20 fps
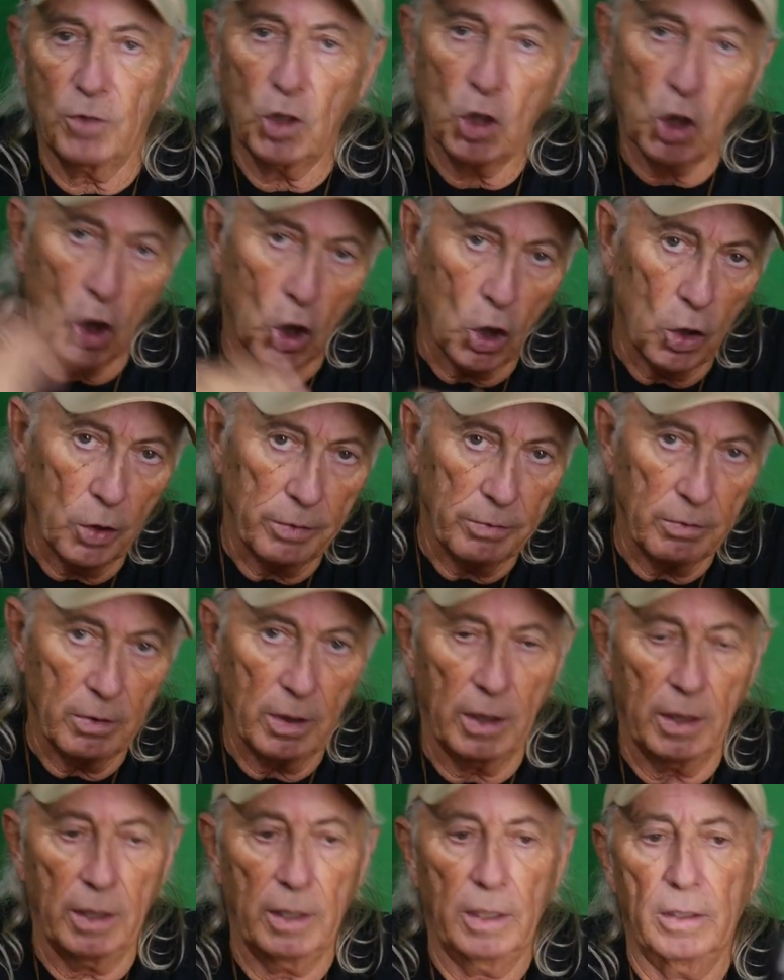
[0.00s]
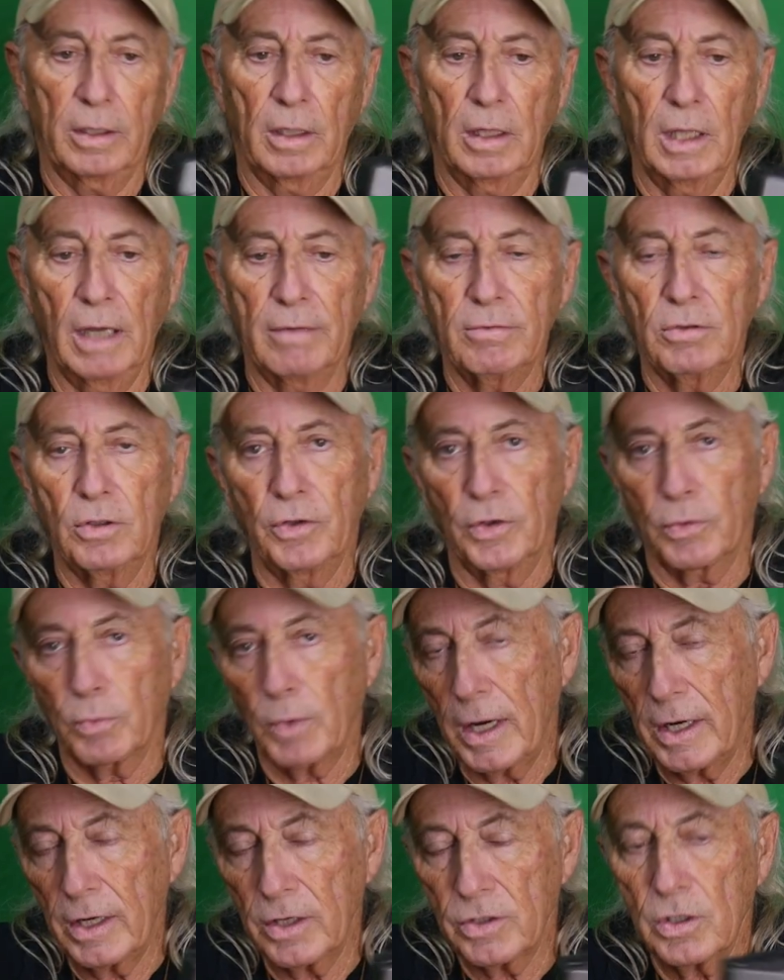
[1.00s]
current and the level and the
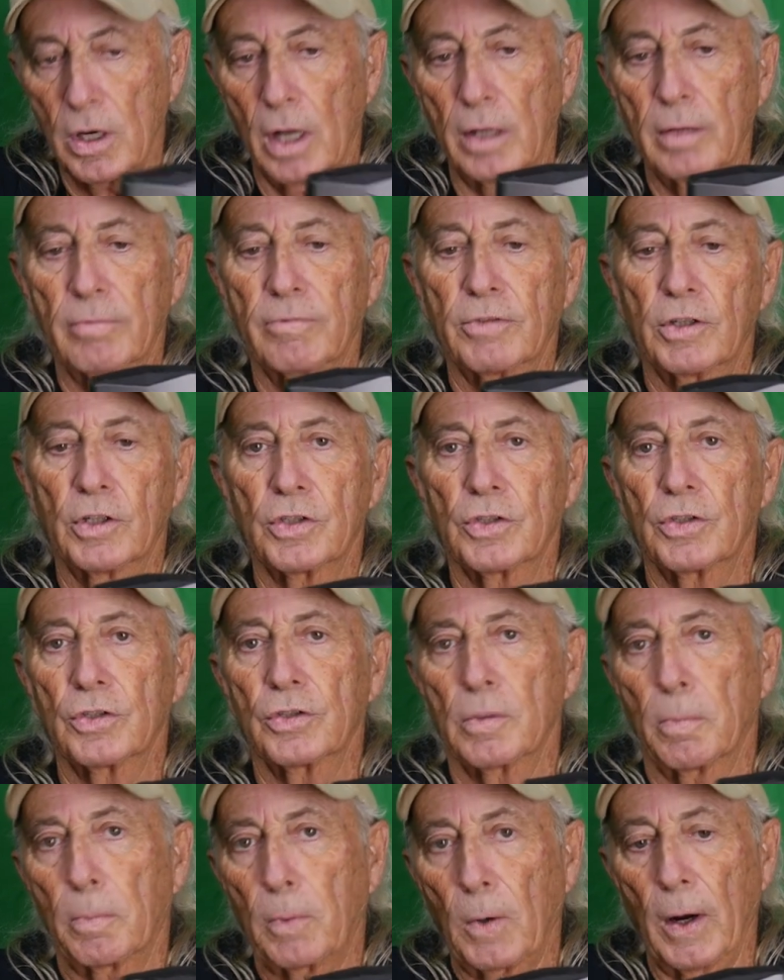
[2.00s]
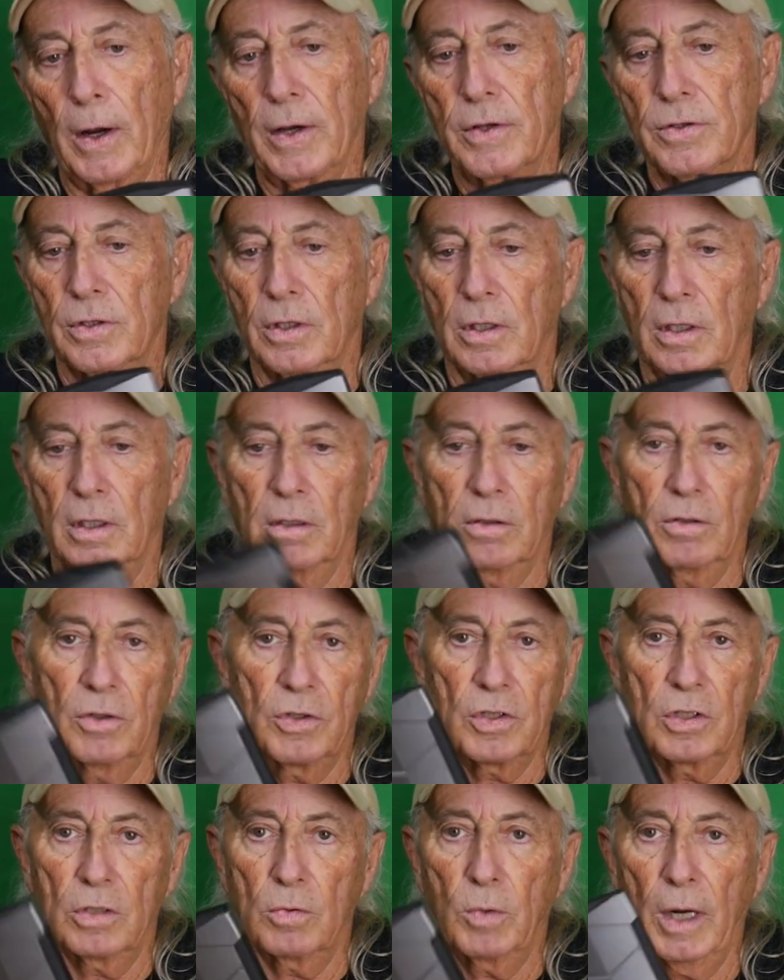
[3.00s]
ratings on them versus the price, and
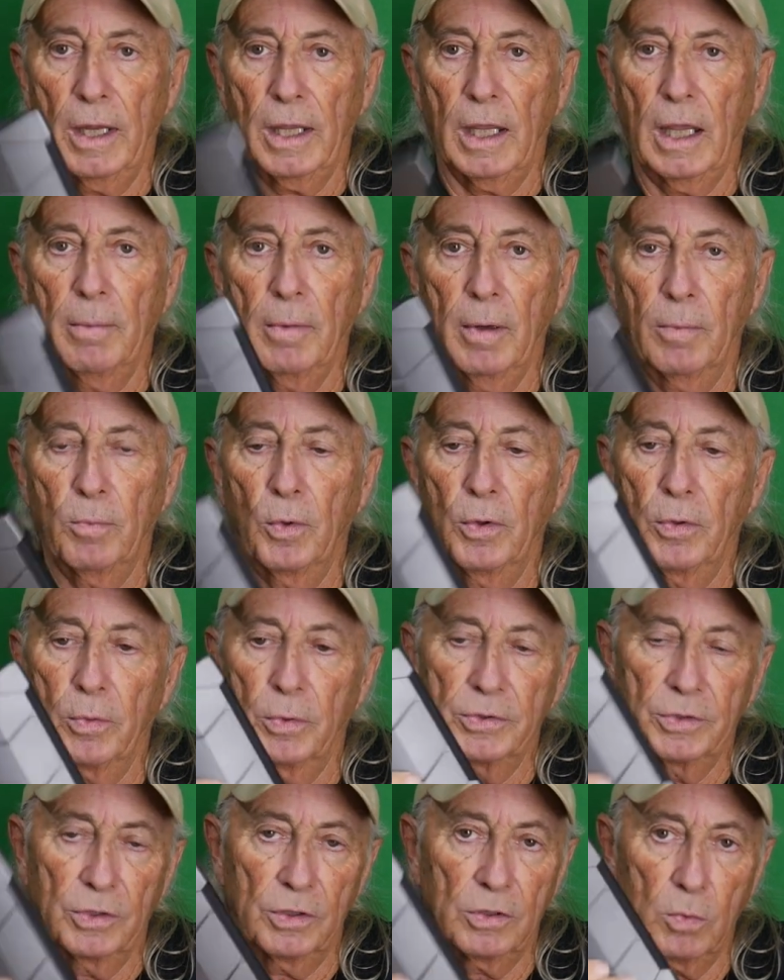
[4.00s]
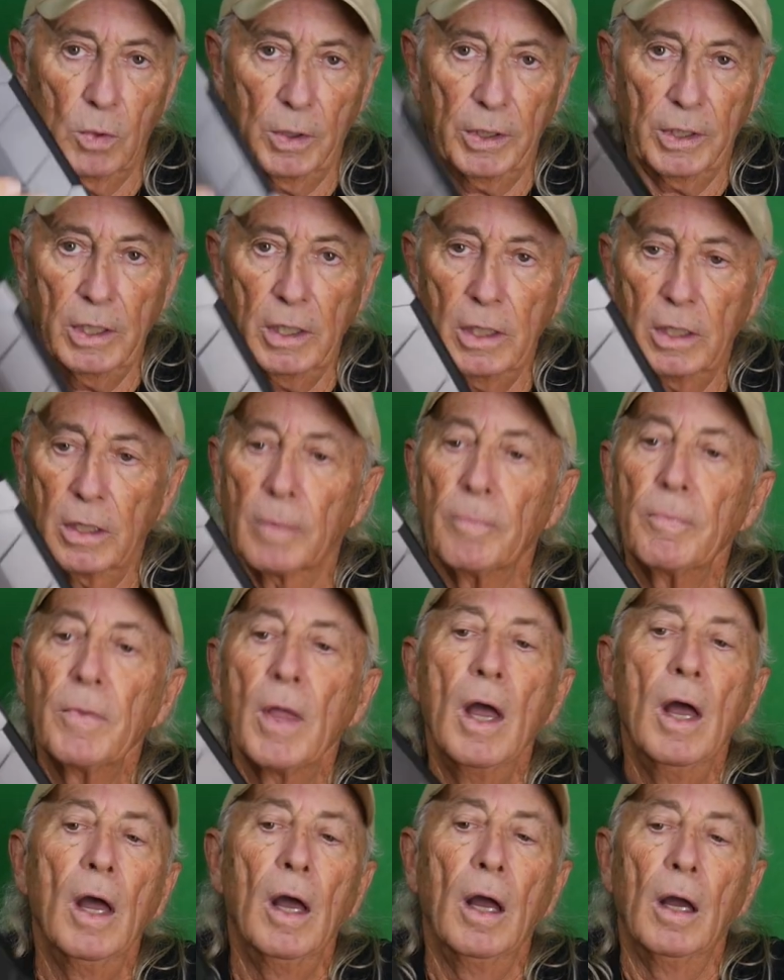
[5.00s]
this is what I came up with, was this one here.
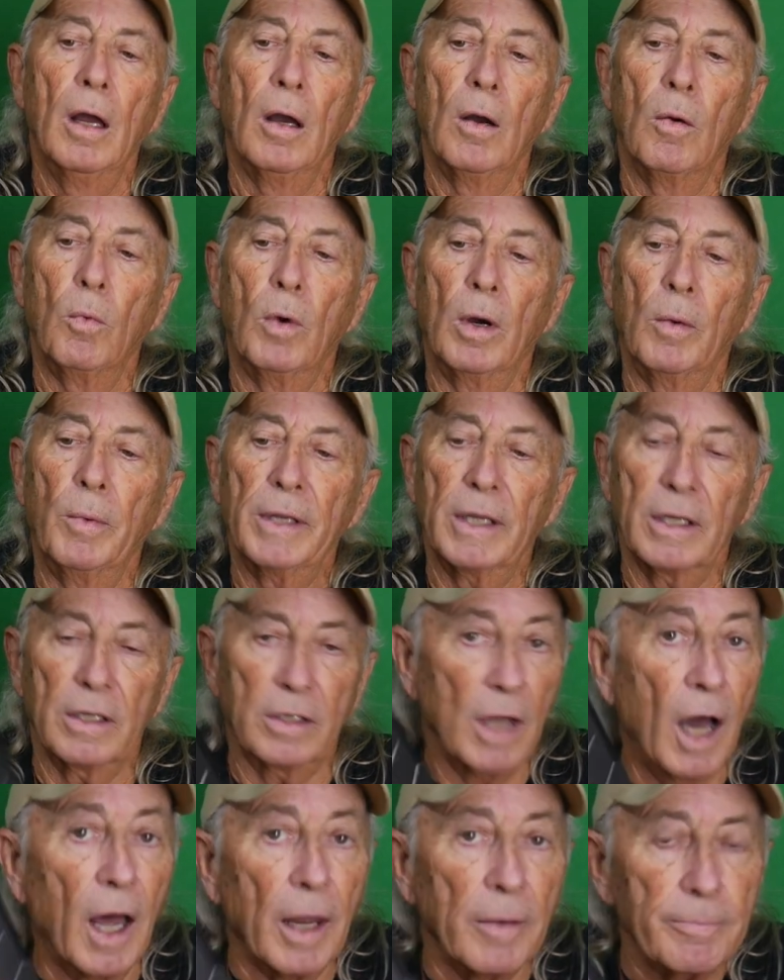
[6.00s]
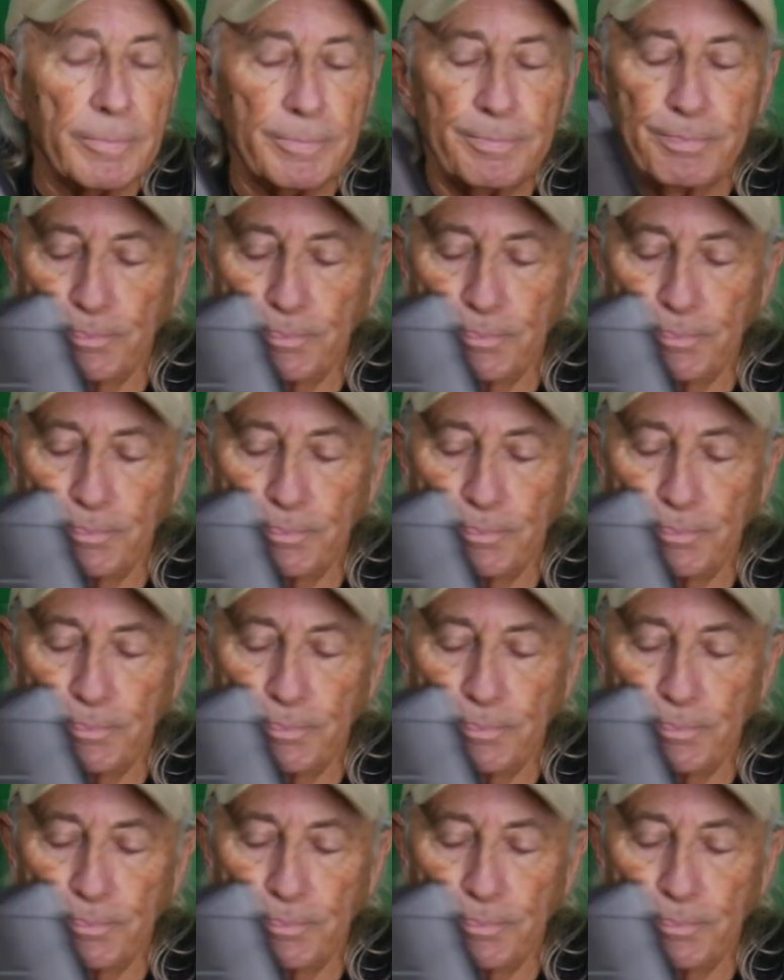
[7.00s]
When we get done,